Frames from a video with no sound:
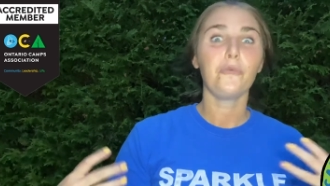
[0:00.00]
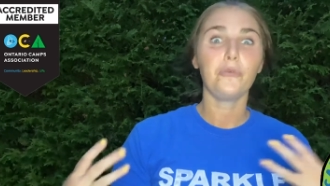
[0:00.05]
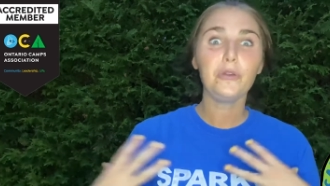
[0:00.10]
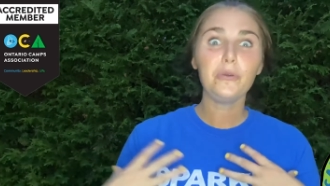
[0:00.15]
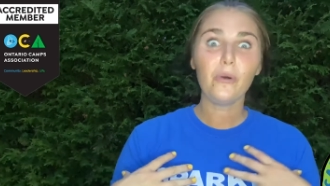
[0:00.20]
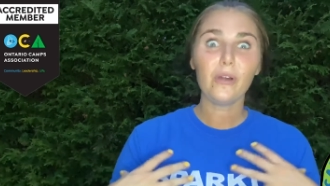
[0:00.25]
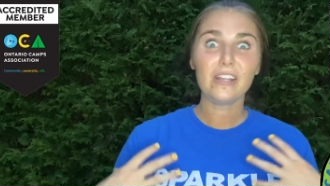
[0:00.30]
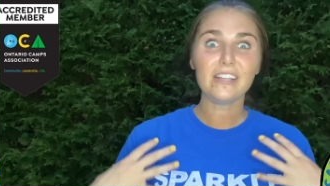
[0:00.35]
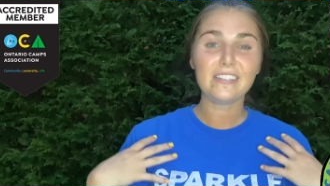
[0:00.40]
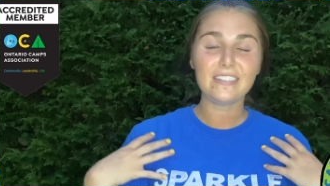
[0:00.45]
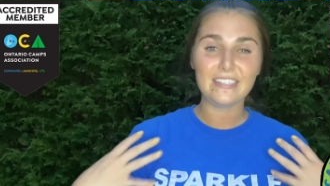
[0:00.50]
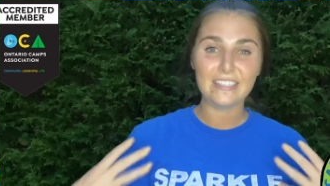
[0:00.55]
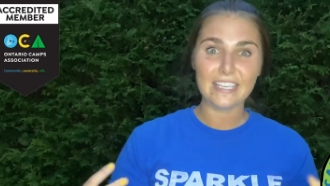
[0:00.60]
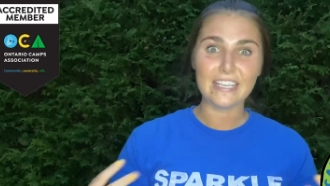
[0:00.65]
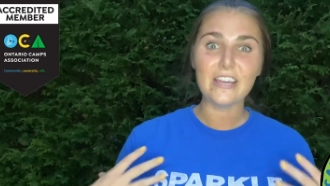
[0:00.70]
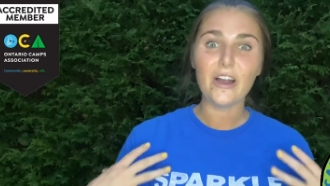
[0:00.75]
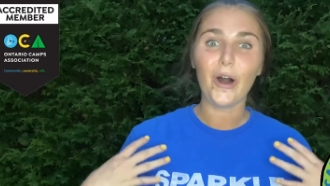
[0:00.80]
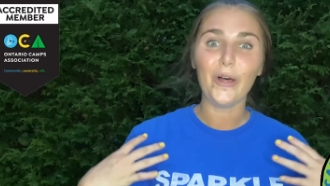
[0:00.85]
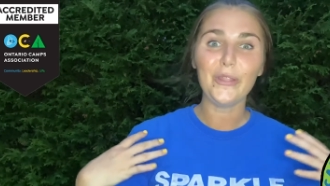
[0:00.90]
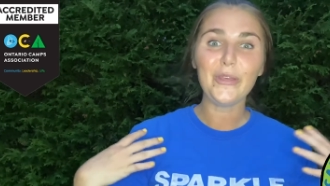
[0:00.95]
we want to
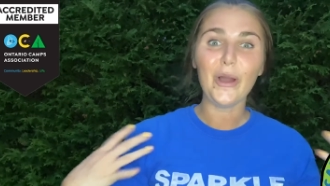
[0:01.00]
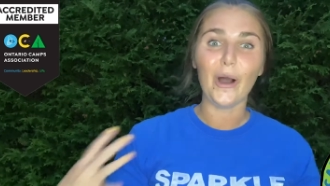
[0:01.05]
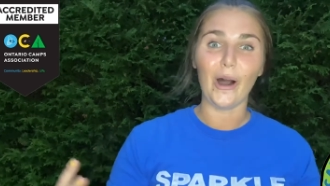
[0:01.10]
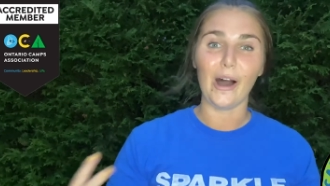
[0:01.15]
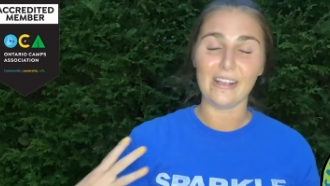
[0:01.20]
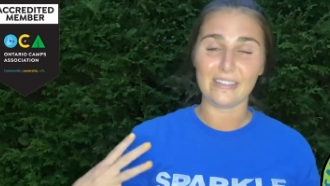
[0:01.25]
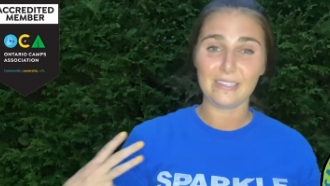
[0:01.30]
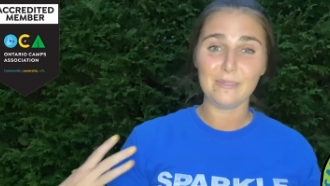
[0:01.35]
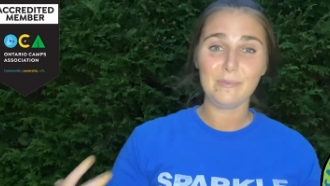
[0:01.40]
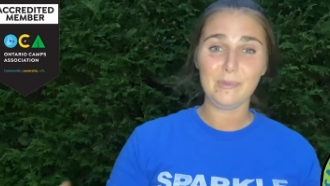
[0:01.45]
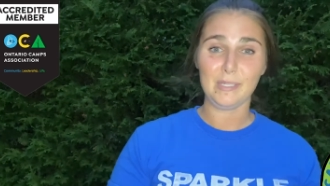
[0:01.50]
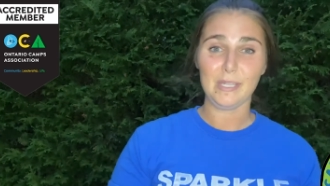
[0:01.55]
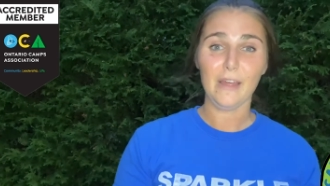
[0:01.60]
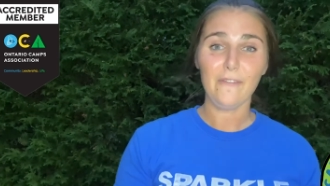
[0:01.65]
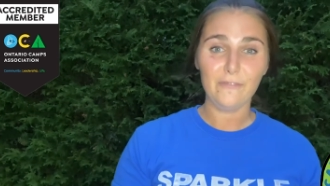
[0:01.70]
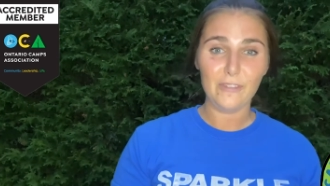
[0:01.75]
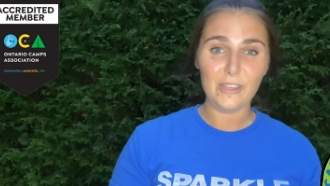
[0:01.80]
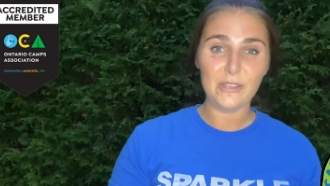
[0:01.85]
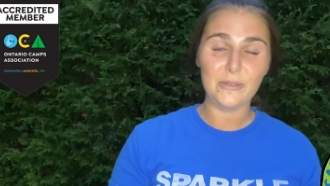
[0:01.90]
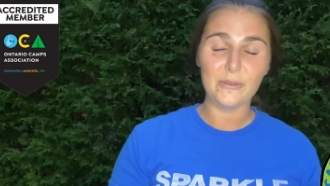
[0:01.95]
see all the awesome
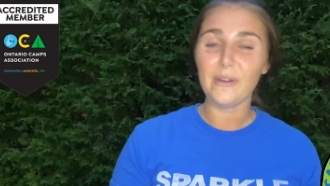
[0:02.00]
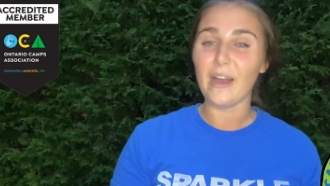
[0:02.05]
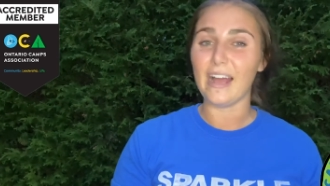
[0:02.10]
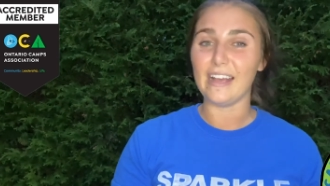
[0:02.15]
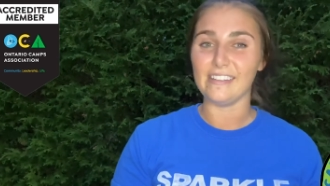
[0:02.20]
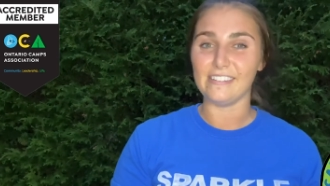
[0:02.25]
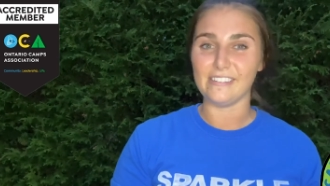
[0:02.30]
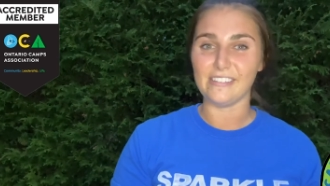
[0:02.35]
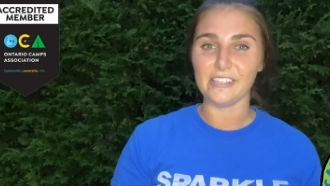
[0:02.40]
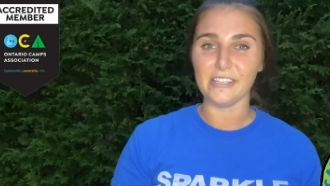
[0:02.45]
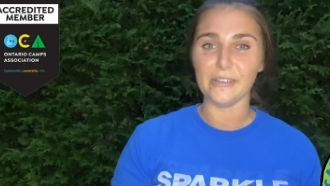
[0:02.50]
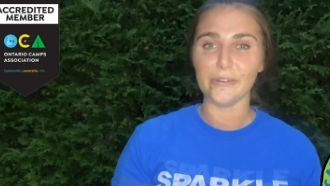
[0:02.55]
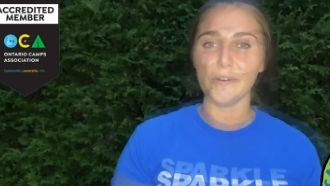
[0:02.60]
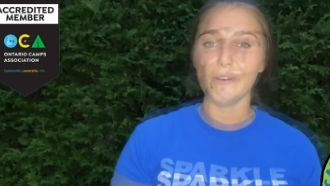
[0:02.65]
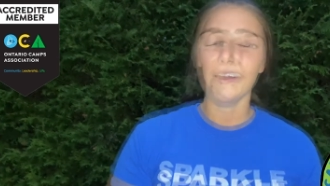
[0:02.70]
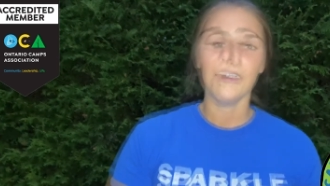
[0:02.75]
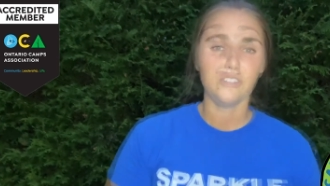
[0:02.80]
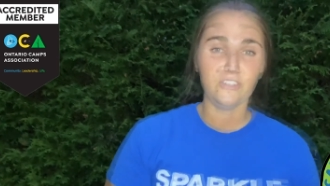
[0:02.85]
stuff that you guys do.